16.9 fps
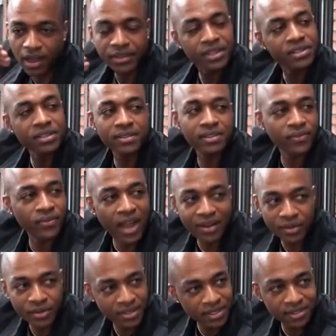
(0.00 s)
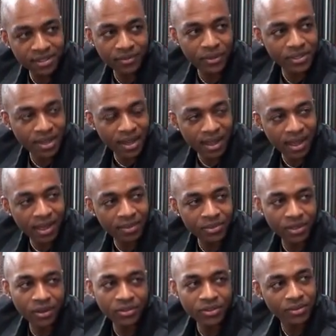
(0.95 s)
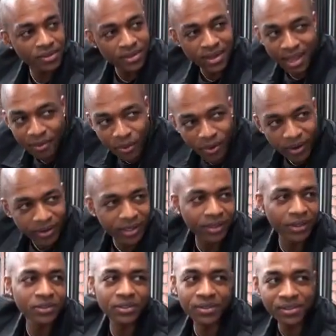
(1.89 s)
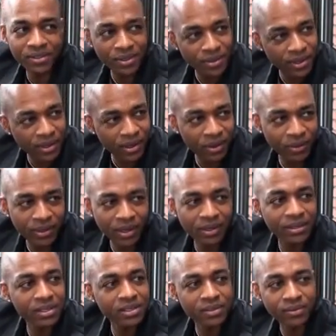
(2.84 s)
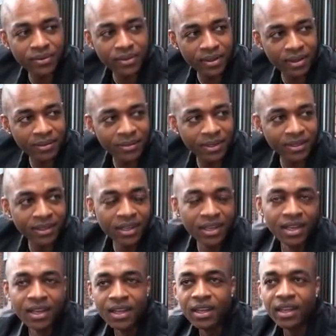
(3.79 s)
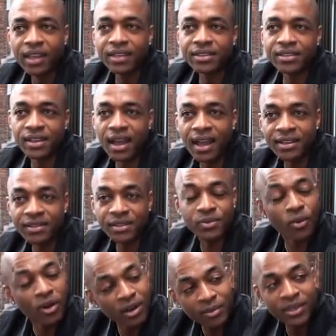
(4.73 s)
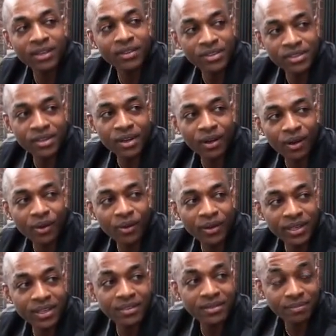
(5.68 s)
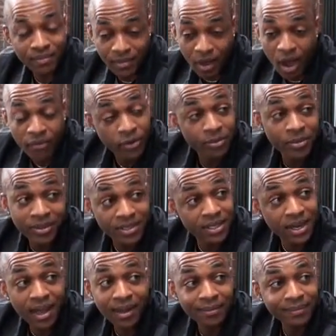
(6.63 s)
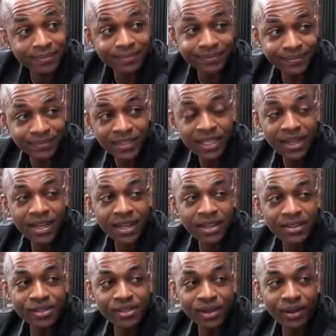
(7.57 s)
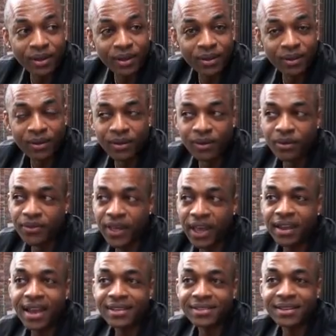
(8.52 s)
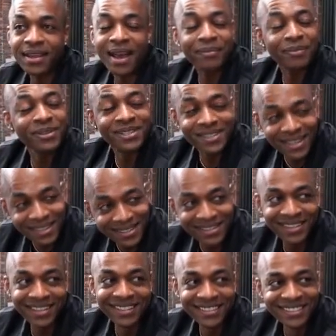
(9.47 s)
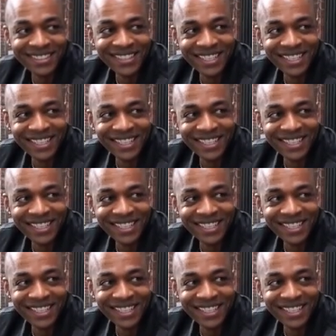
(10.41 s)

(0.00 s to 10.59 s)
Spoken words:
audition 5 or 6 different times, and go to the network and go to the studio and audition for them. And John just wanted me in the show, and he offered me the job. So that hasn't happened since then.